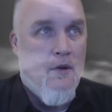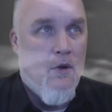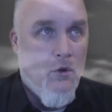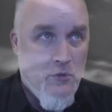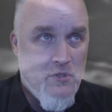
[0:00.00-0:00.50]

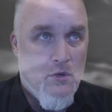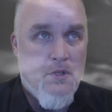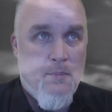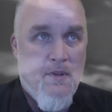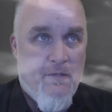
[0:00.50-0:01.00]
Also
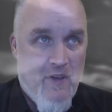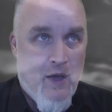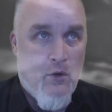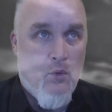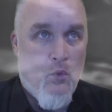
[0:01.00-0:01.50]
to be
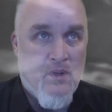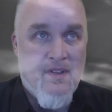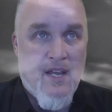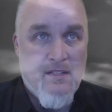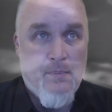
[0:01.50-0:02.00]
found was
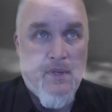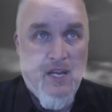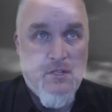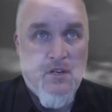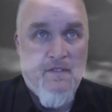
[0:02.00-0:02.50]
an
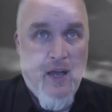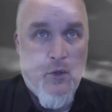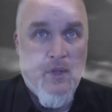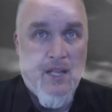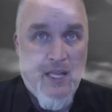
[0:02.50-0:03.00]
explanation of how
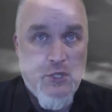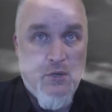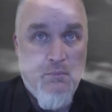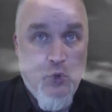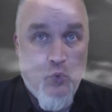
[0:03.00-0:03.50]
the
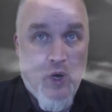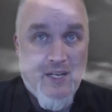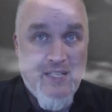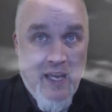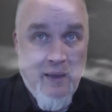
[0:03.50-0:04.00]
alleged
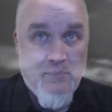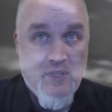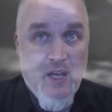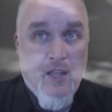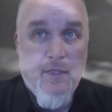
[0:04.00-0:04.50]
moonwalk tapes
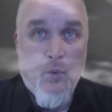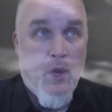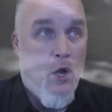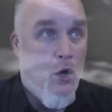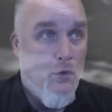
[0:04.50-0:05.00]
that
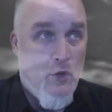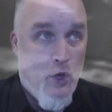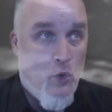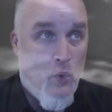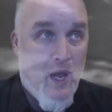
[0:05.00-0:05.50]
we all
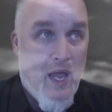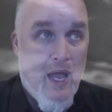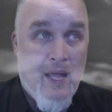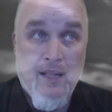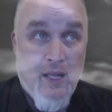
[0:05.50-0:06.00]
know
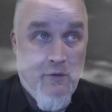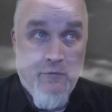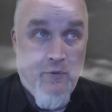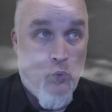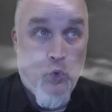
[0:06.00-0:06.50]
and
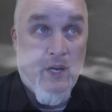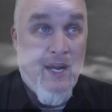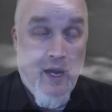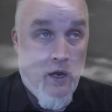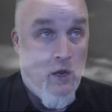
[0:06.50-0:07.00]
love were
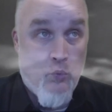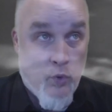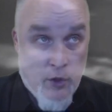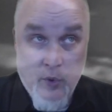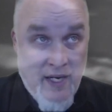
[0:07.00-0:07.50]

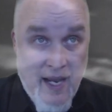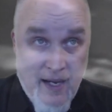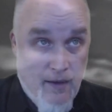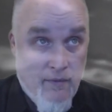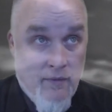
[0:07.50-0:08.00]
created.